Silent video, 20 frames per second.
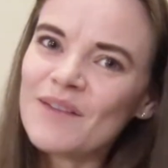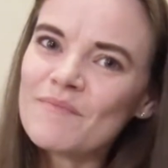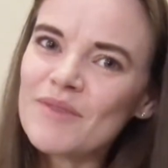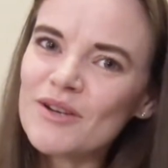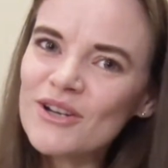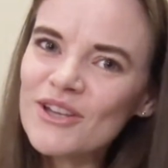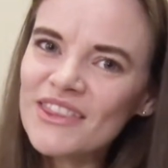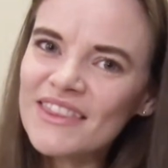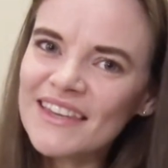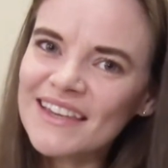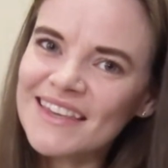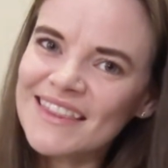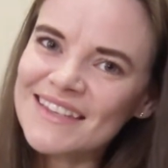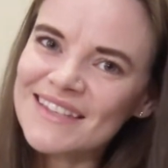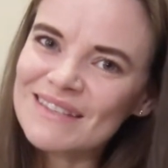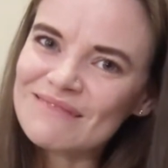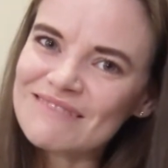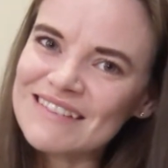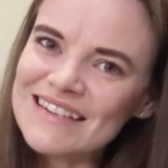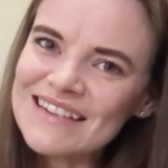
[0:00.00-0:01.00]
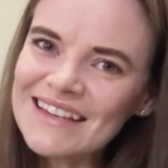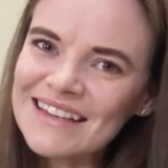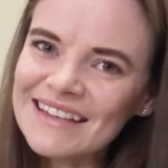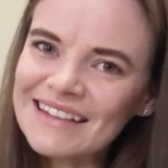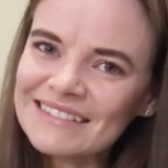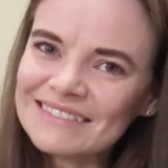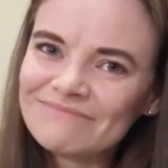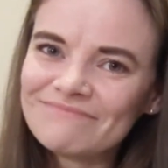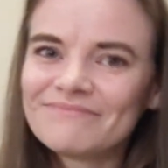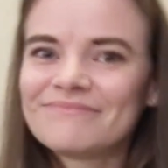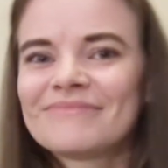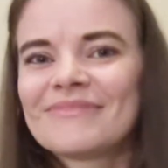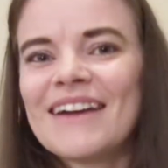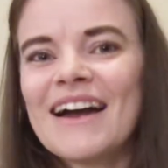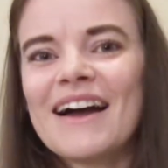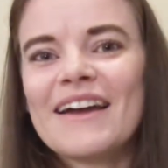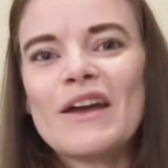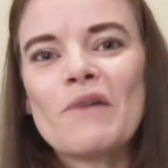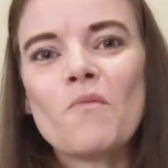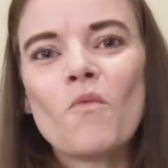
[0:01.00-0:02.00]
birthday this week.
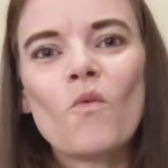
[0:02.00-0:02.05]
I am